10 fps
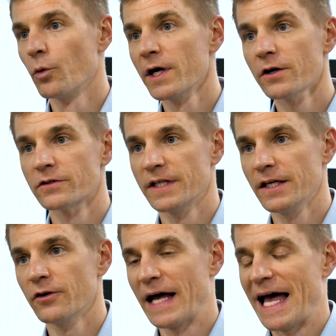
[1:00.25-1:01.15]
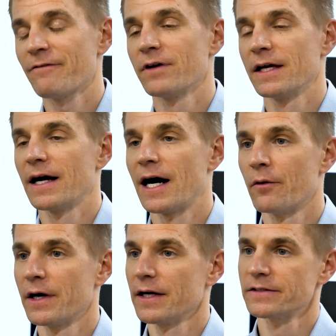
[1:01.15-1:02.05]
we continue having
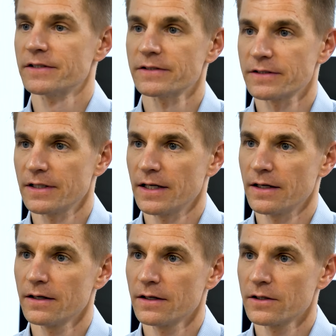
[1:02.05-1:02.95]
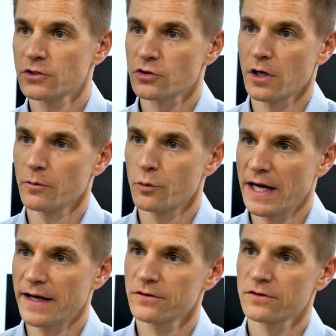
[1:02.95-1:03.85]
our existing strong
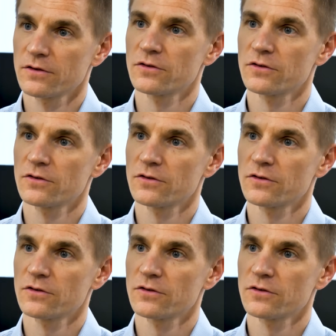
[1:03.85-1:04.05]
brands.